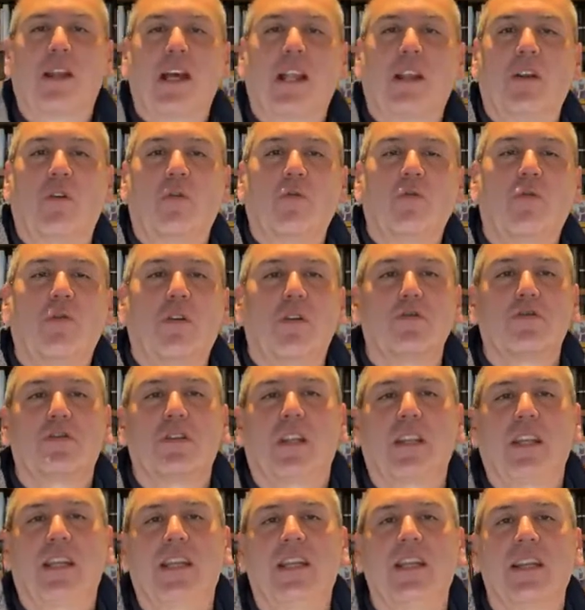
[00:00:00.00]
Hello,
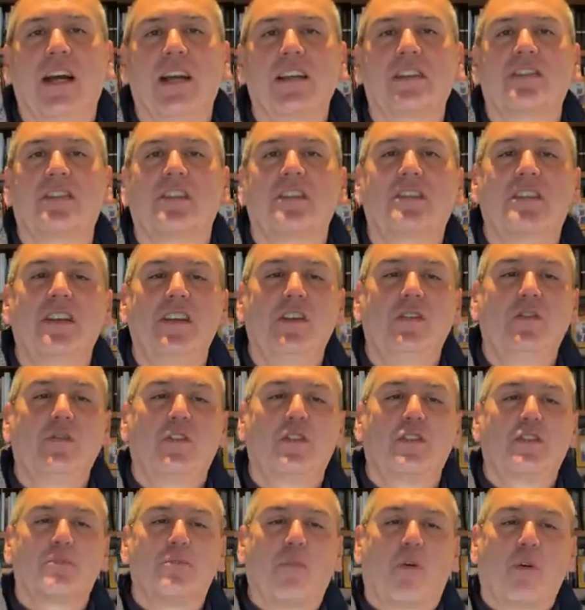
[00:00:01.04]
Rosalie. Nice to see you
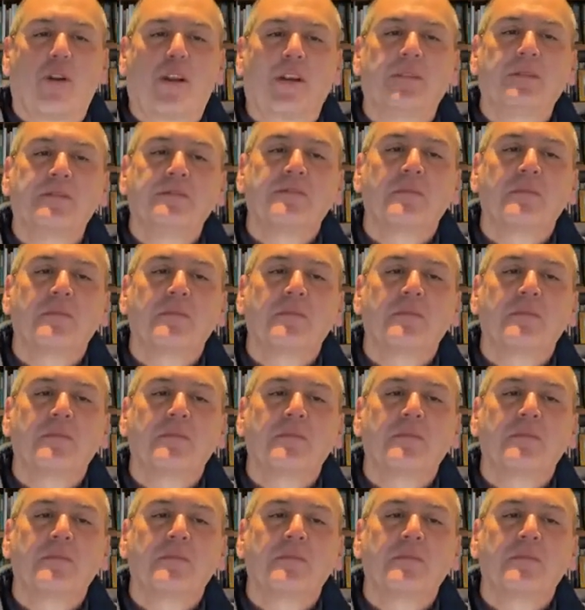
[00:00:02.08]
this morning.